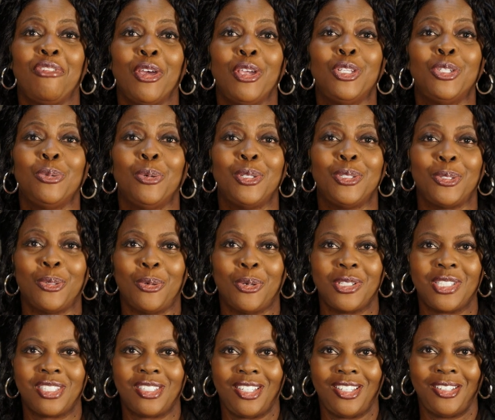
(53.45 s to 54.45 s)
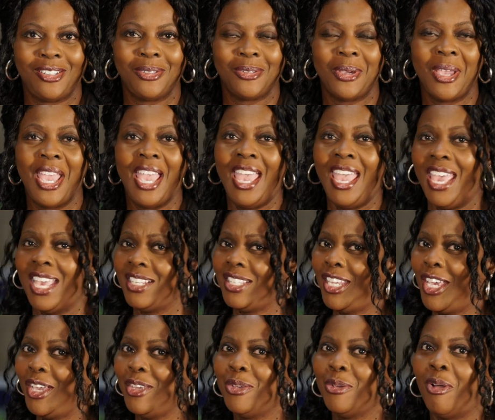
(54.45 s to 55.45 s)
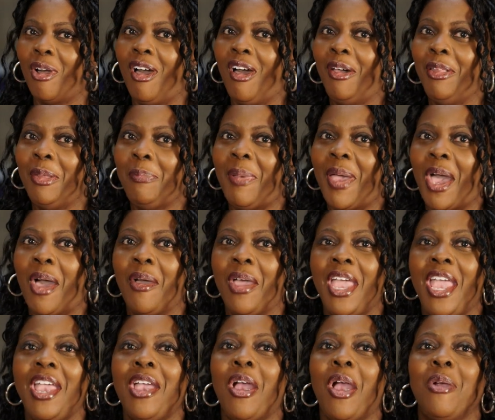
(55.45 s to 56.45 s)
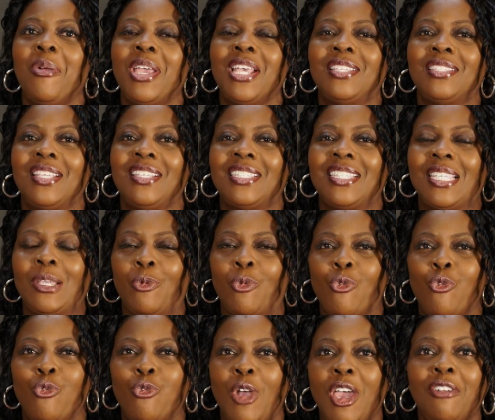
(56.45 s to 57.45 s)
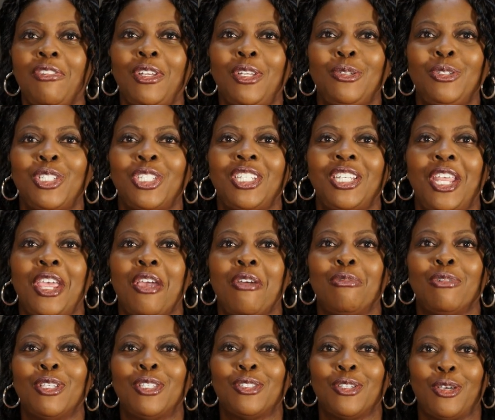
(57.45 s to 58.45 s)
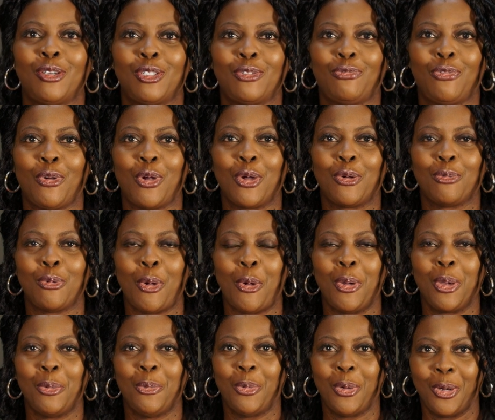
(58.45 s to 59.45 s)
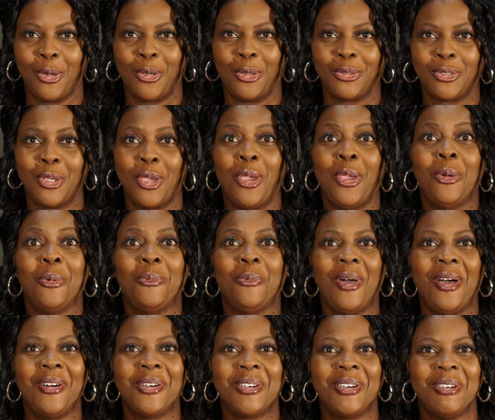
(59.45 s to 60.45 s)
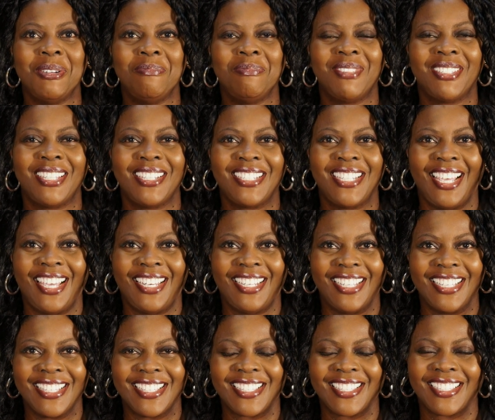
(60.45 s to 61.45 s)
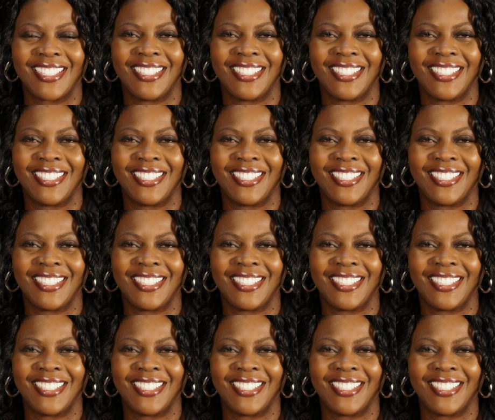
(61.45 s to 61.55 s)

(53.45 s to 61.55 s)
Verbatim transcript: virtual doors to you and tell you all about ARS's revolutionary research for a growing world. Welcome to Tellus.